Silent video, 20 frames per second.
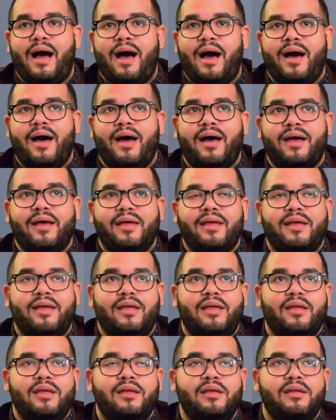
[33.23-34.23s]

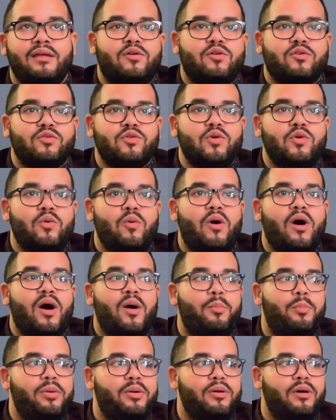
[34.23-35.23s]
I grew
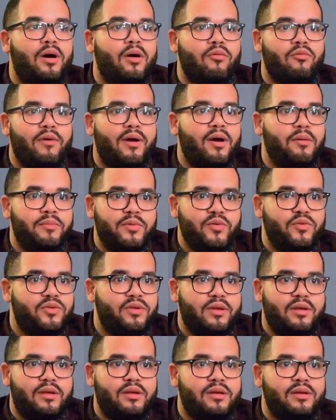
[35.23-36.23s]
up around
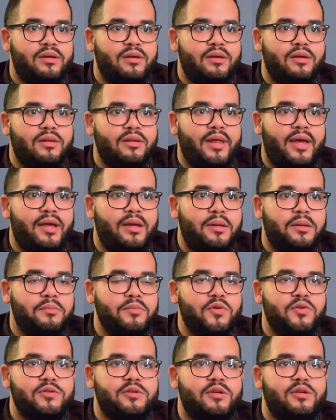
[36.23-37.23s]
music. Like,
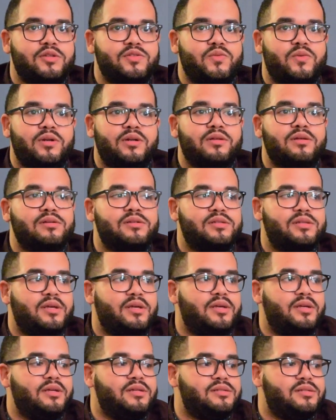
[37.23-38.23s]
music is one of those
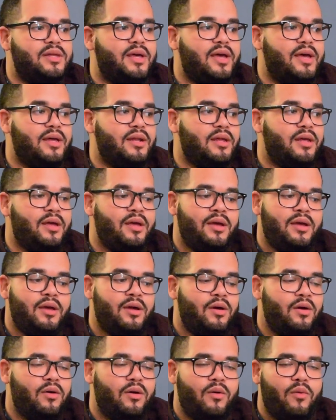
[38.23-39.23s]
things that
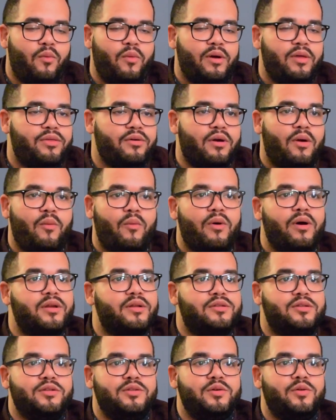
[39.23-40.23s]
whether I
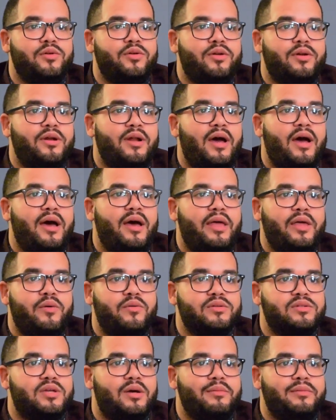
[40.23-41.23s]
wanted to do it or not, it
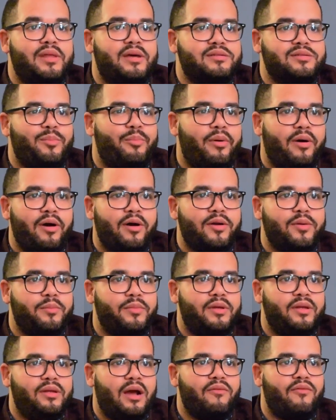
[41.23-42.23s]
was something that's a part of
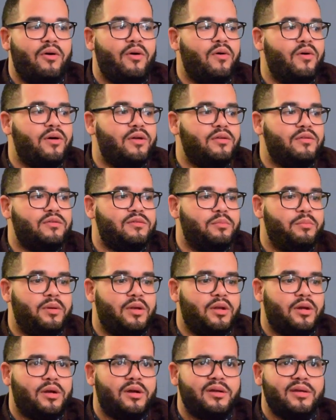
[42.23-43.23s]
me. I've always
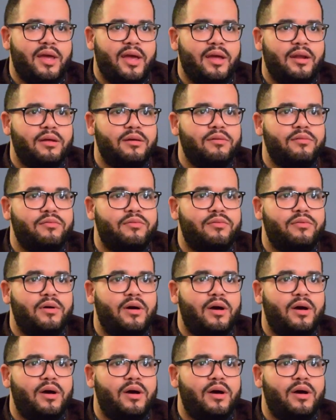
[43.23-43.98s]
been a creative